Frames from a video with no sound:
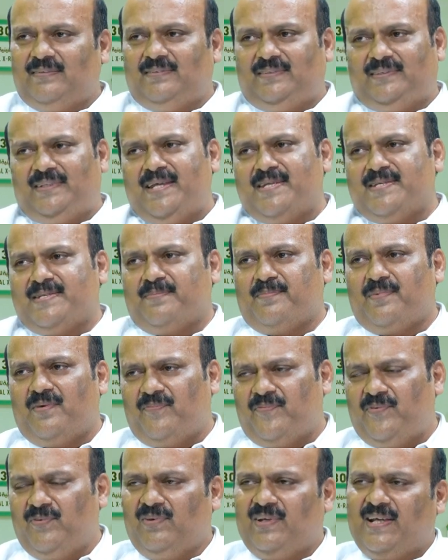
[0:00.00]
say a
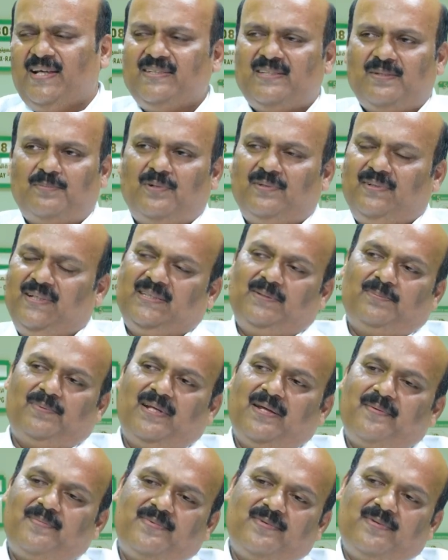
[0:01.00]
few lines about disc
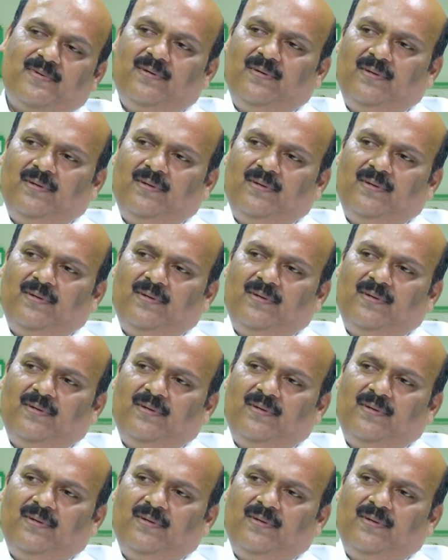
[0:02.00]
prolapse.